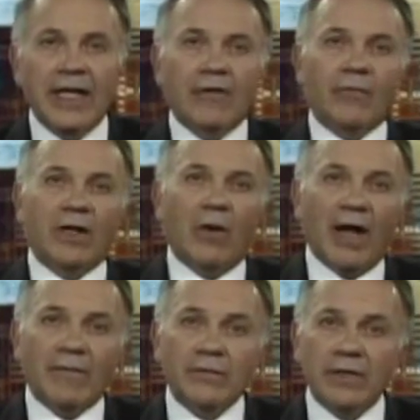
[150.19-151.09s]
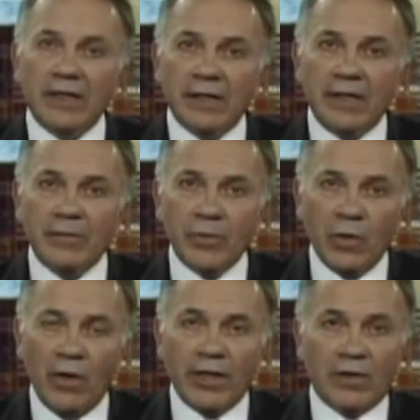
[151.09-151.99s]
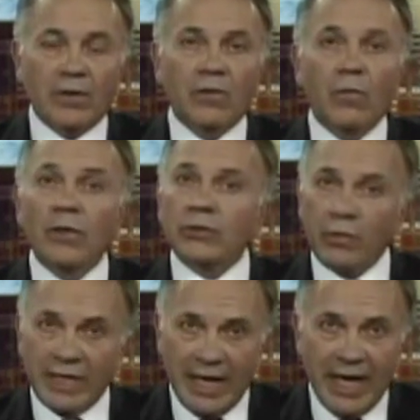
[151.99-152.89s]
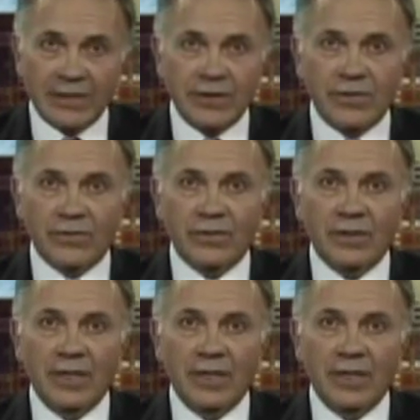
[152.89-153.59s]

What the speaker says: if we go after the employer, which we can do,